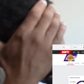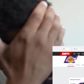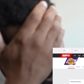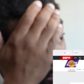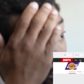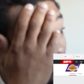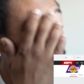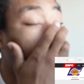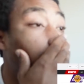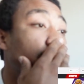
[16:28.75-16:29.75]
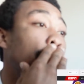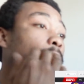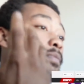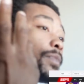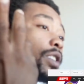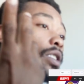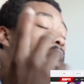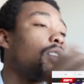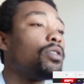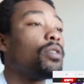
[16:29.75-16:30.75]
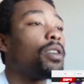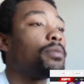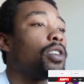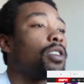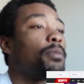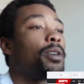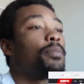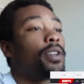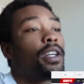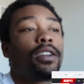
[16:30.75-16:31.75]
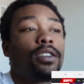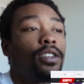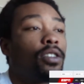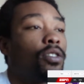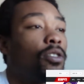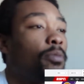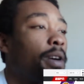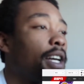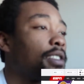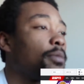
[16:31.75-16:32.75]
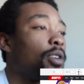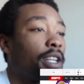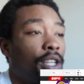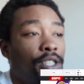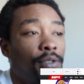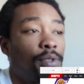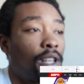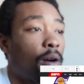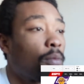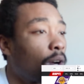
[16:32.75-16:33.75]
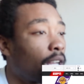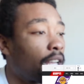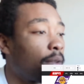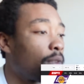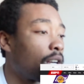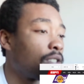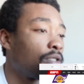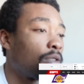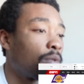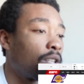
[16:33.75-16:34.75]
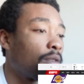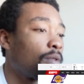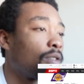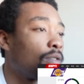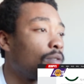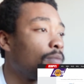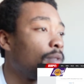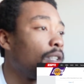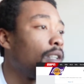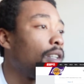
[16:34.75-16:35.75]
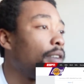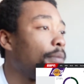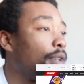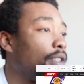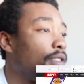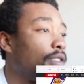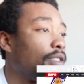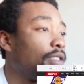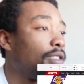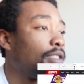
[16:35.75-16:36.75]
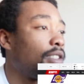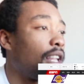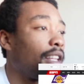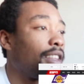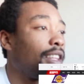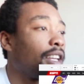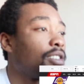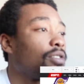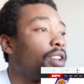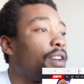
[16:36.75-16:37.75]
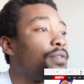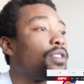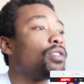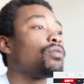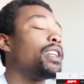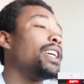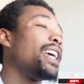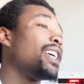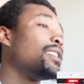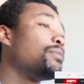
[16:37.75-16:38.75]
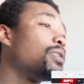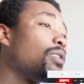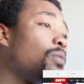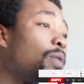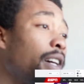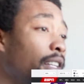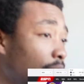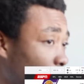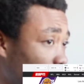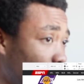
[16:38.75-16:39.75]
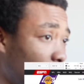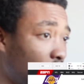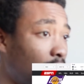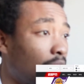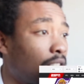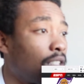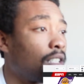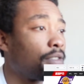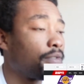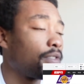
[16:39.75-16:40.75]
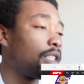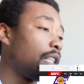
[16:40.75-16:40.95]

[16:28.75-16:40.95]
home. So I don't know what I'm talking about playing good home basketball. I guess it was that one game that I saw where they were home. But the Lakers only have 3 games away. That's not enough,